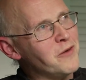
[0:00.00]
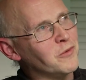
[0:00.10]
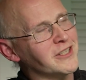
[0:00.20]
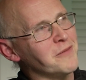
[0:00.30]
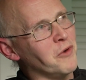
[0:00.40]

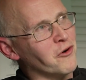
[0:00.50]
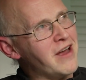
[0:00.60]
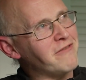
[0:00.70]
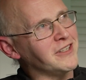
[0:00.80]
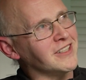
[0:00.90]
was it more
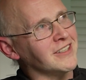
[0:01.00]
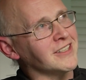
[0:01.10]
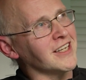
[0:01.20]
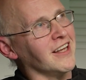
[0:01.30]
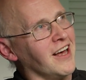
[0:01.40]

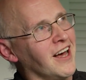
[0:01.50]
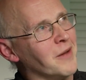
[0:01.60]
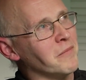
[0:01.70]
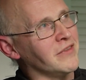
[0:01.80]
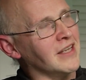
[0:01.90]
evident
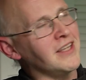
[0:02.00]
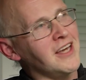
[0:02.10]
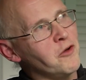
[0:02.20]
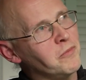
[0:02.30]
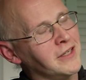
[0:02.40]
than the
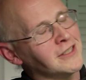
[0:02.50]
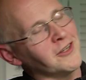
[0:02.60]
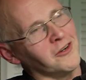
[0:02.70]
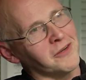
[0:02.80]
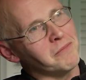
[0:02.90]
opening
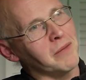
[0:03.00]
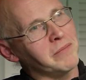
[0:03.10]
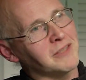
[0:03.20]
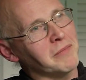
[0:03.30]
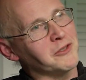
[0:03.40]
song of
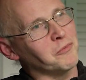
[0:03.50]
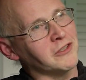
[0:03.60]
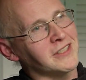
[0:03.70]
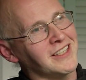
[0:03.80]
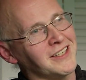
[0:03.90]
Muppets Most
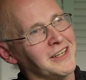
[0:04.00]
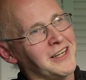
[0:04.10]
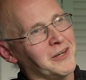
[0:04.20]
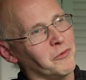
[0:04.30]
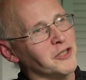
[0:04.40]
Wanted,
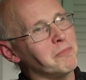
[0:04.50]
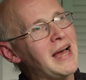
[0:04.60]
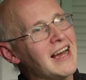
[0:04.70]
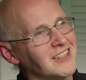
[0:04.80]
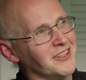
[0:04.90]
which
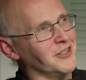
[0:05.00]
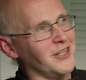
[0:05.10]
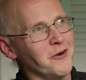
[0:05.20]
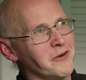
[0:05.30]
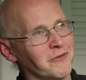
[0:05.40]
packs the
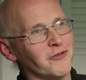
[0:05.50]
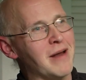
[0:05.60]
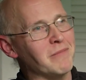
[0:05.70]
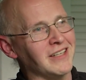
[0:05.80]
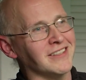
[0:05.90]
tone of
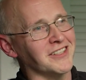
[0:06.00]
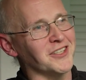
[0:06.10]
Gremlins